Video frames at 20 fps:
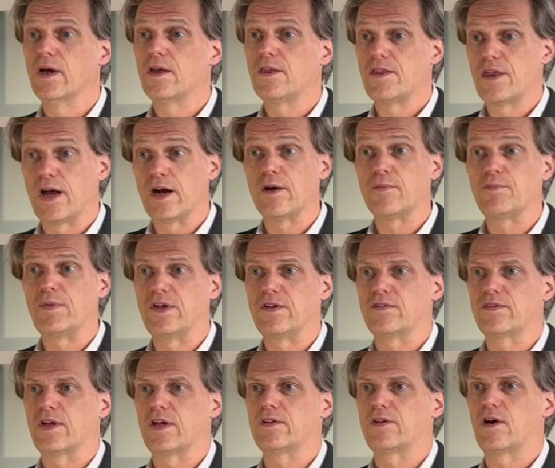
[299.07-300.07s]

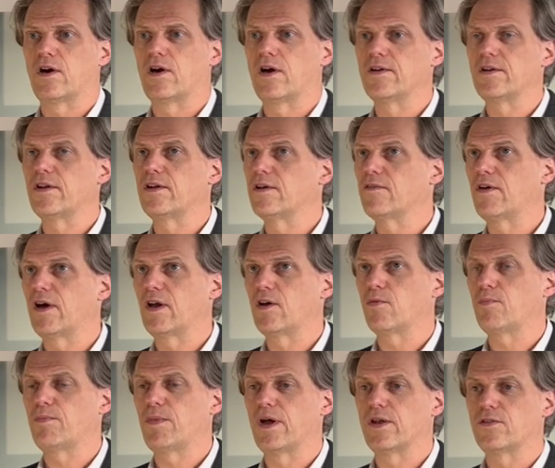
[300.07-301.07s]
therapies that are under
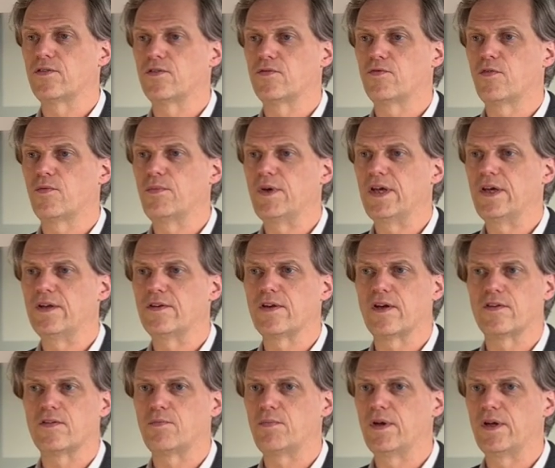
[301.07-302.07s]
development. So for me, it
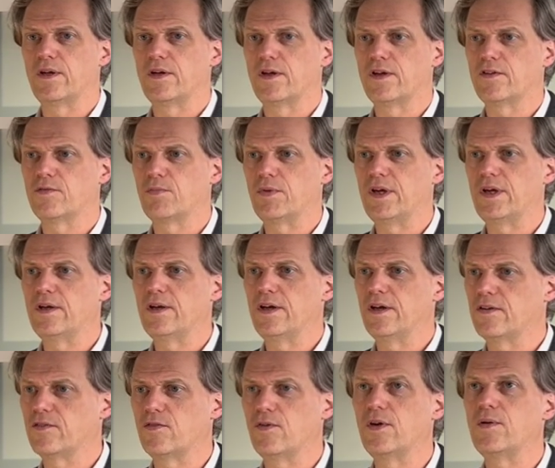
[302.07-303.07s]
has been
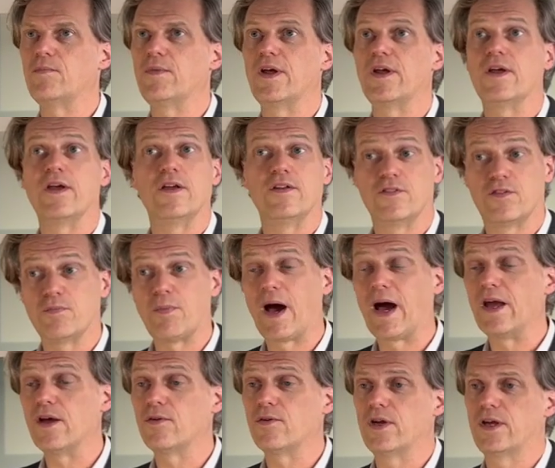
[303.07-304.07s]
extremely
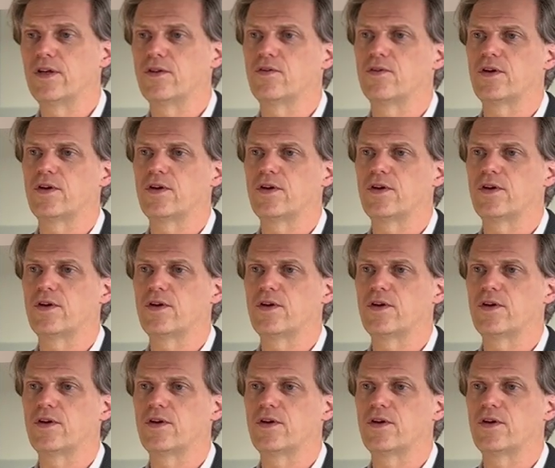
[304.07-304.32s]
inspiring to